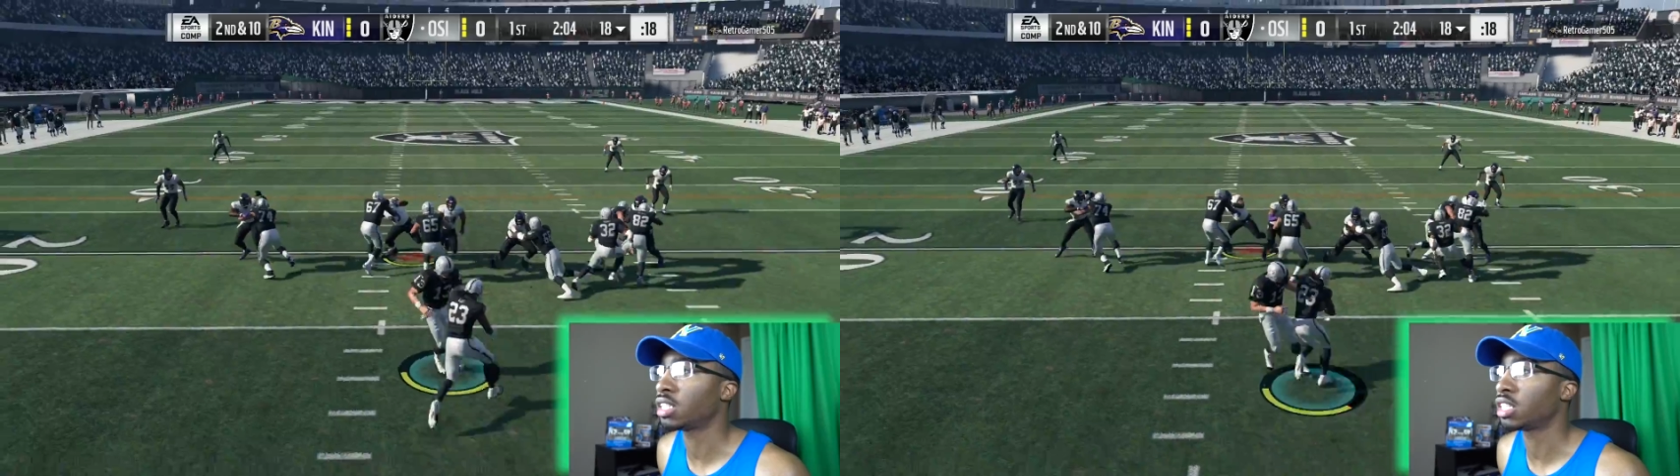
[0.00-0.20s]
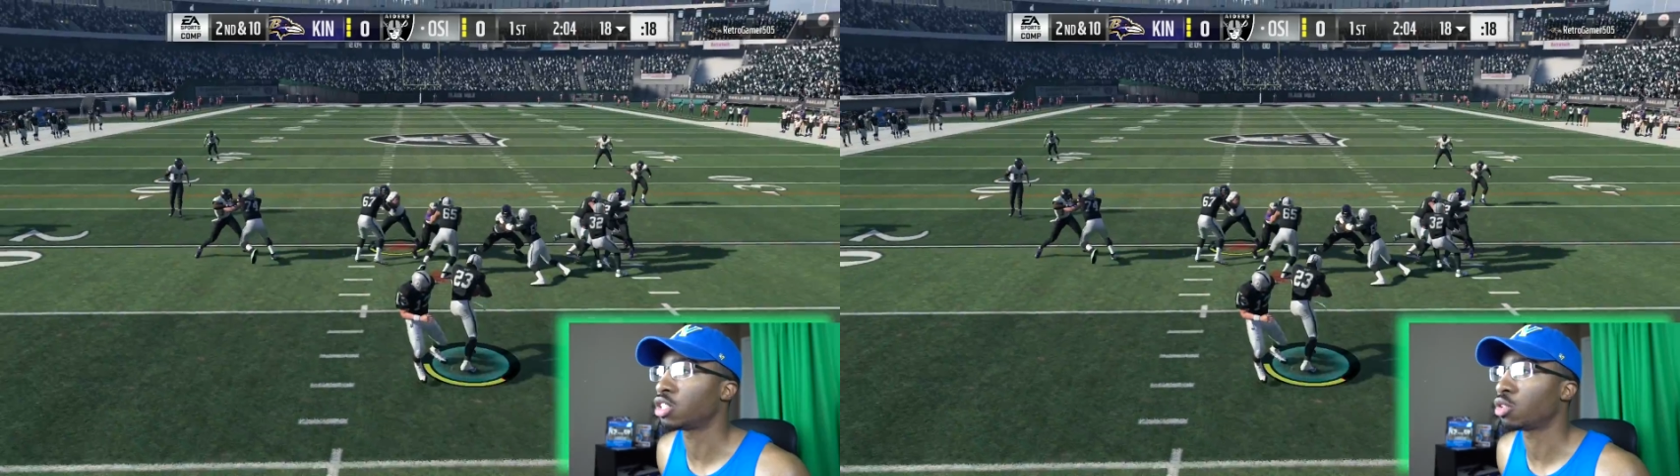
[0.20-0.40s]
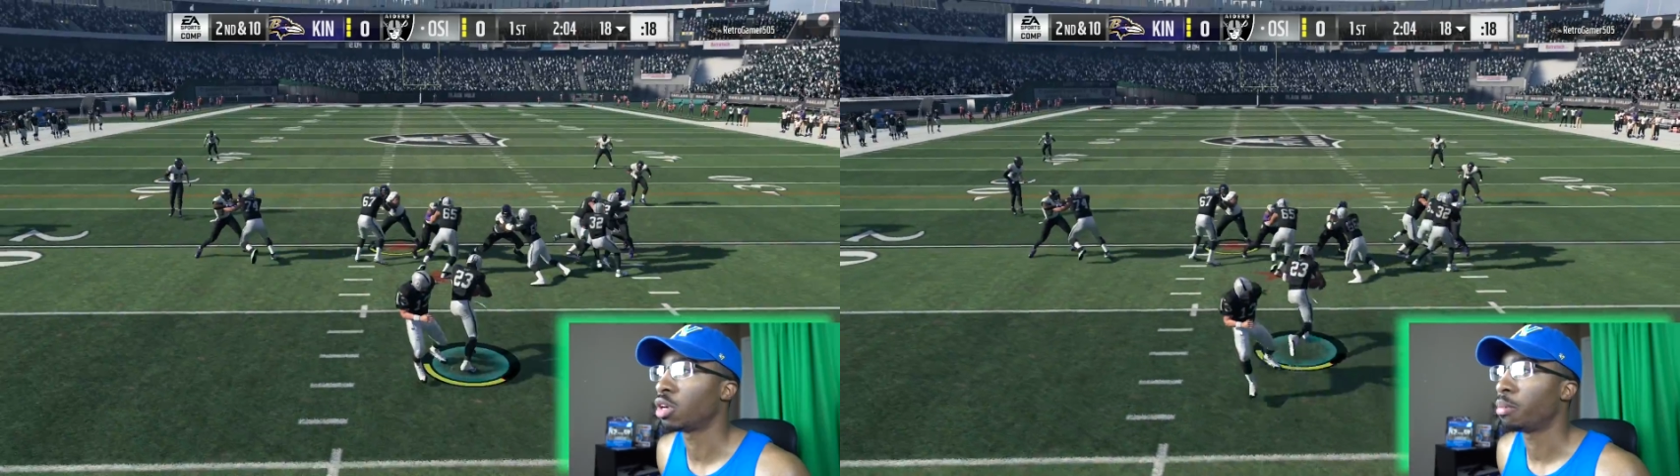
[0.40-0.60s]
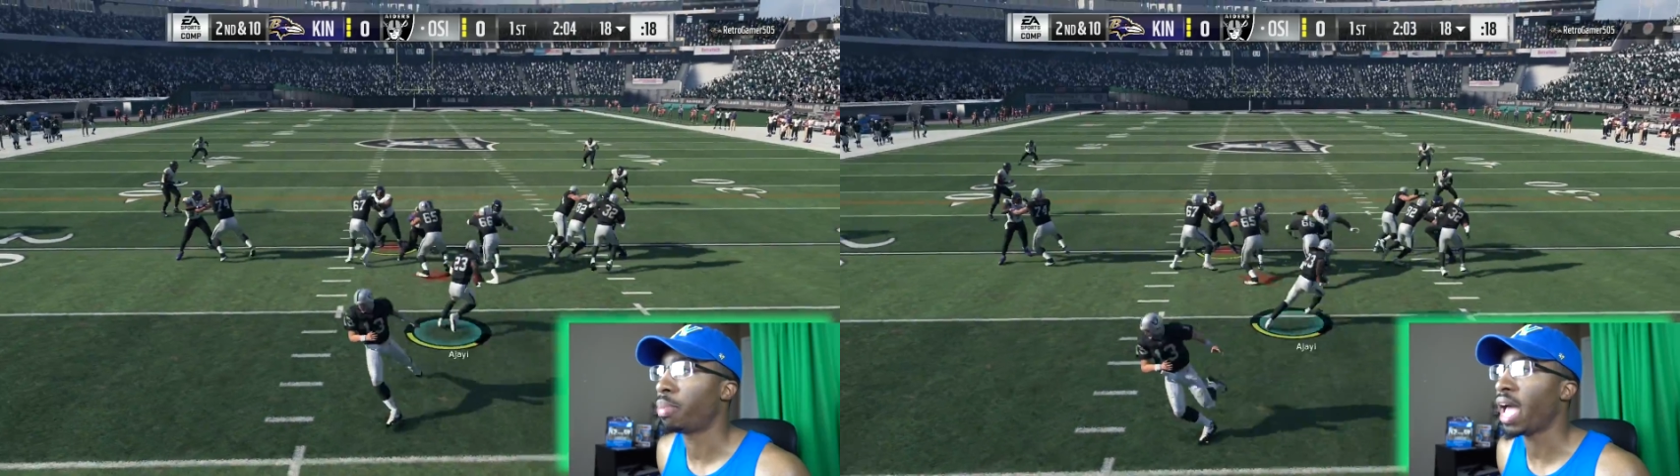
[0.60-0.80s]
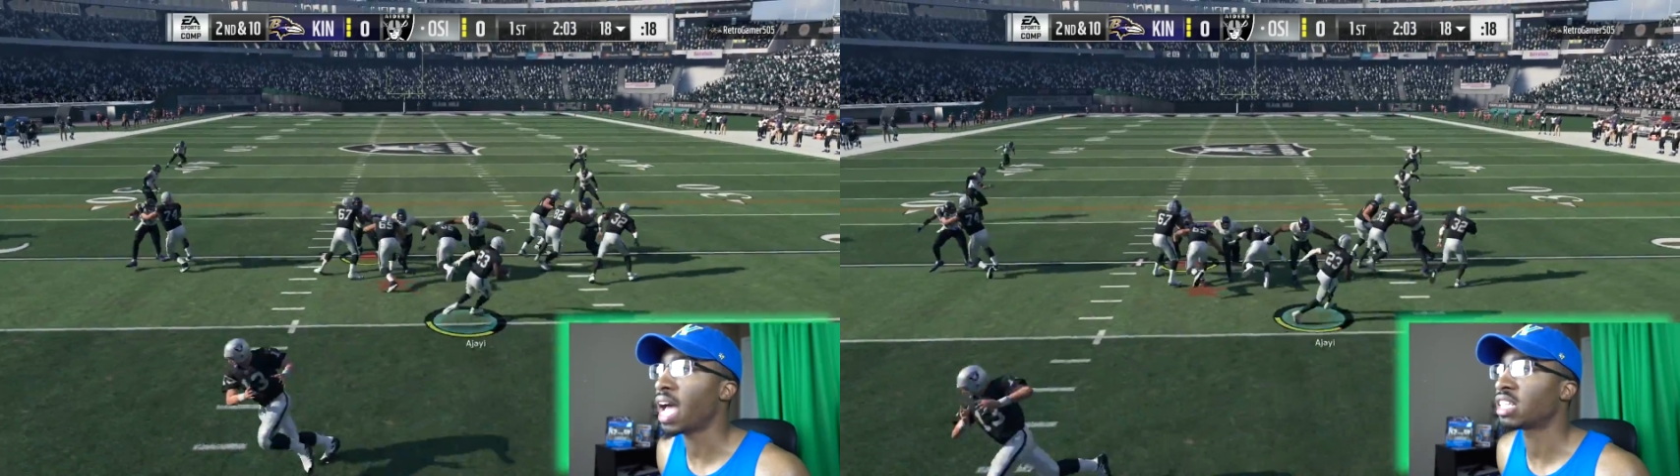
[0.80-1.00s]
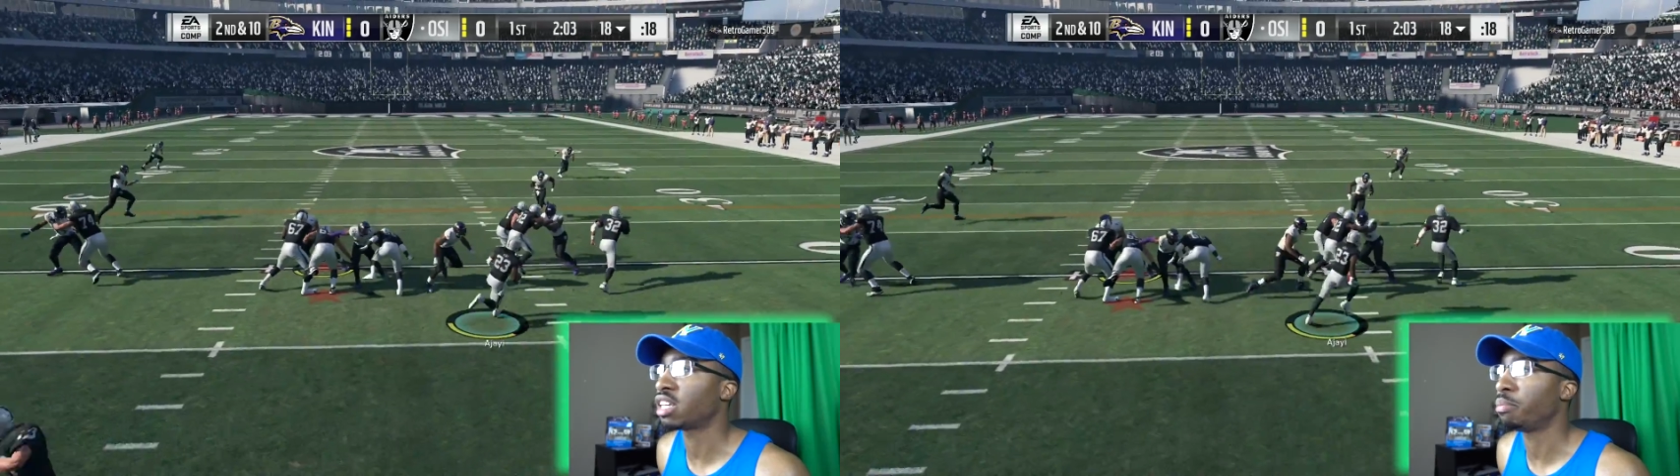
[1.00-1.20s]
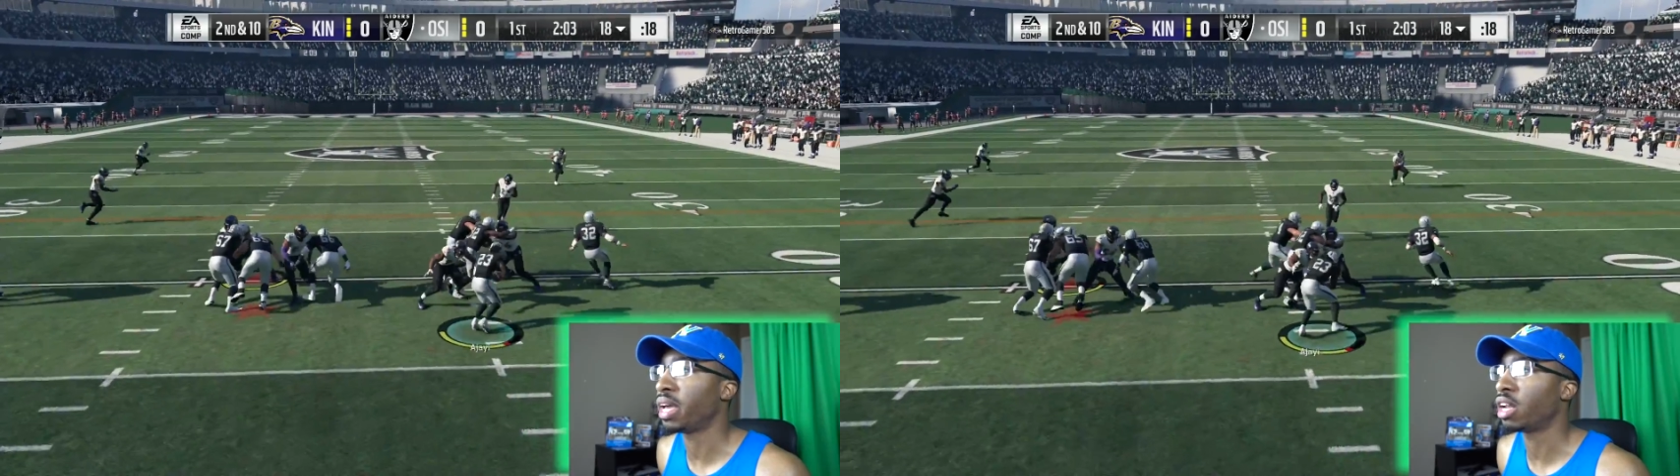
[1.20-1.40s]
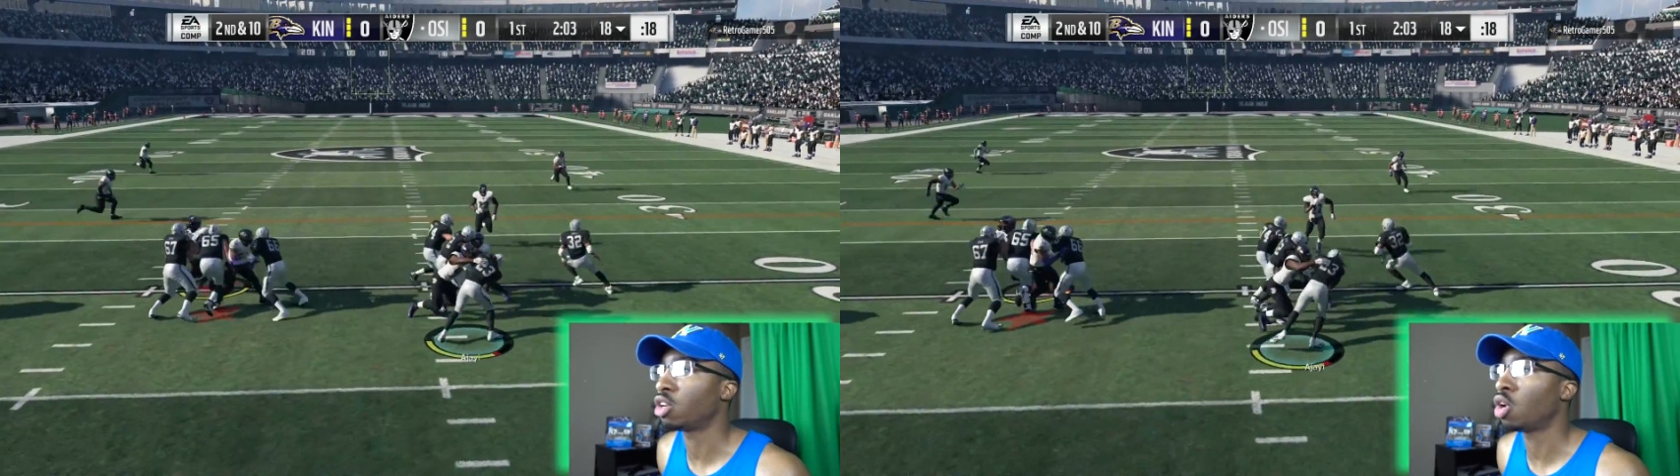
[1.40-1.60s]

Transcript: could just pass commit.